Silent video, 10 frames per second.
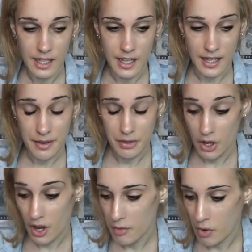And
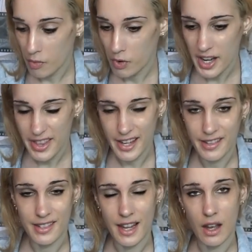I write
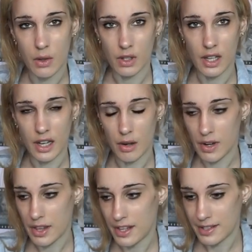things down, like I
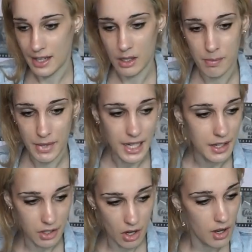write things down a
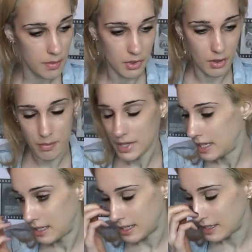million times on a
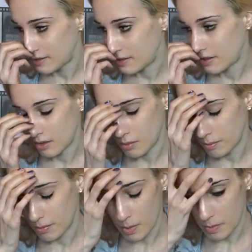million lists
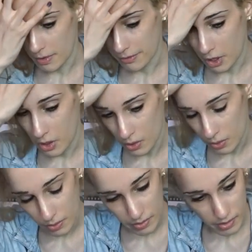on my
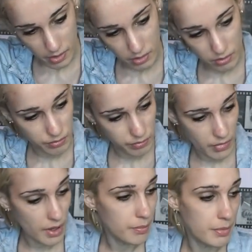
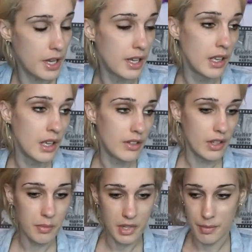phone, but
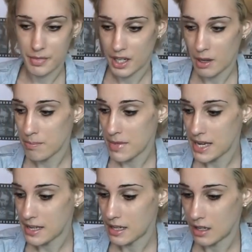sometimes it can
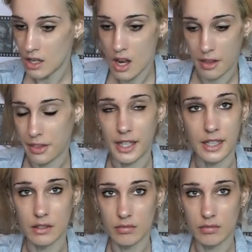mean nothing.